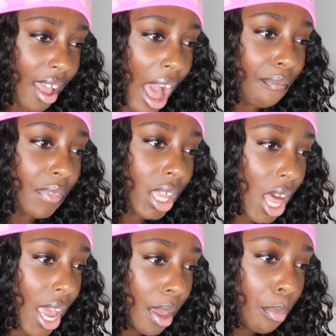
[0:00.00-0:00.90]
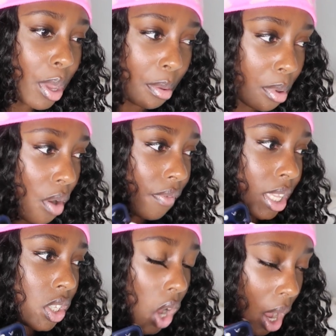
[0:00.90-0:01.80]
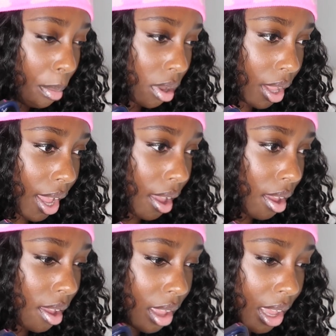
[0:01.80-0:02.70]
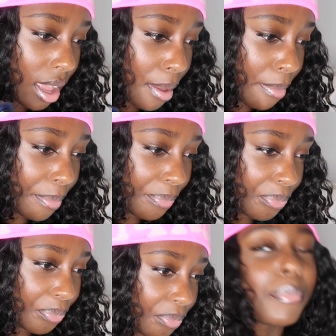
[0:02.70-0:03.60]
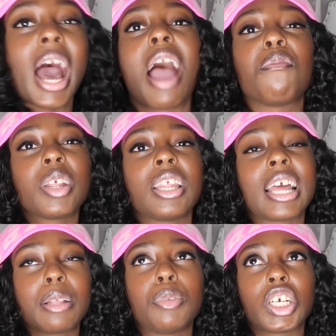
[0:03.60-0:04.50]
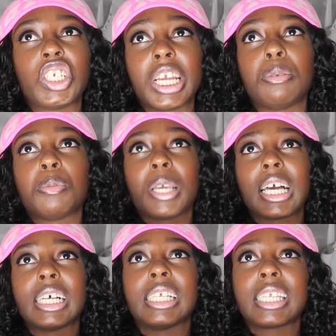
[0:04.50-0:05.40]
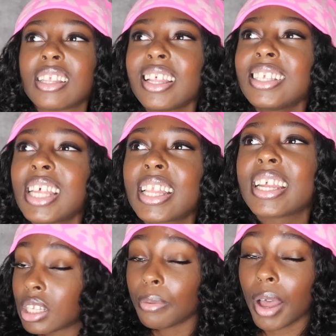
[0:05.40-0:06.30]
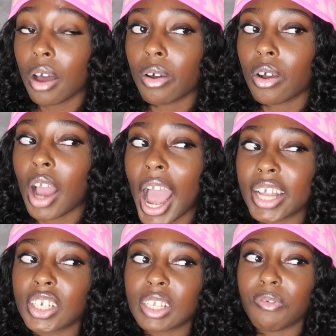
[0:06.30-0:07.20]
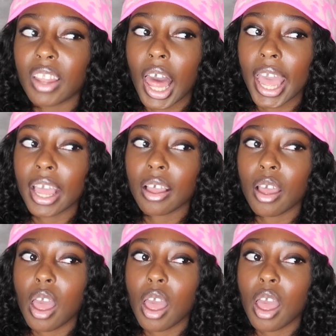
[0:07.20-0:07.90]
I feel like people don't really talk about that, but I really like the book of James because the things that they talked about, I just feel like